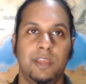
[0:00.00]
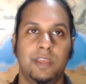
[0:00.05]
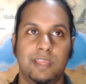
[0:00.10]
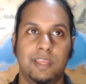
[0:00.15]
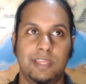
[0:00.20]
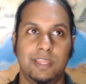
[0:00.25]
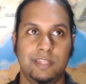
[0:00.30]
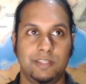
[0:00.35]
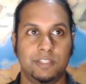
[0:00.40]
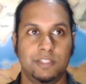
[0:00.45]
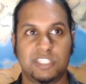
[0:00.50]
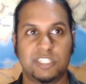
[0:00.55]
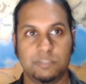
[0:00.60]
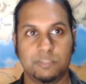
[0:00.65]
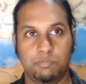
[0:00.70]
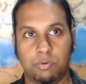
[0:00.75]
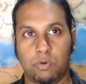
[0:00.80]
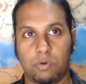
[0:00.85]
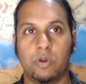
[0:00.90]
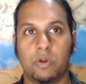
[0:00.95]
in the
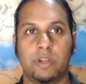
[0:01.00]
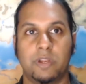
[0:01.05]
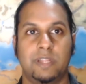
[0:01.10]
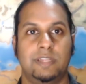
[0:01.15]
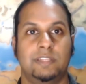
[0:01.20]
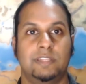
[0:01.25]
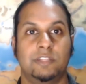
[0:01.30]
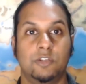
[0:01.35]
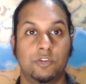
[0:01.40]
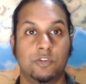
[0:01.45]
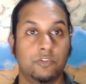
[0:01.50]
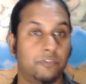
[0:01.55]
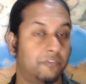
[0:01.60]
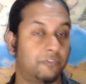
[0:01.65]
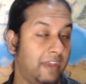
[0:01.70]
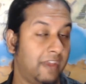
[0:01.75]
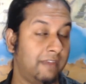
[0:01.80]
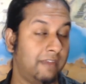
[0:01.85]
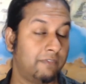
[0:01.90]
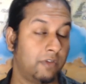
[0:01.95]
support and in the good
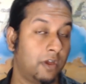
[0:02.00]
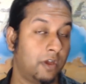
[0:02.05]
favor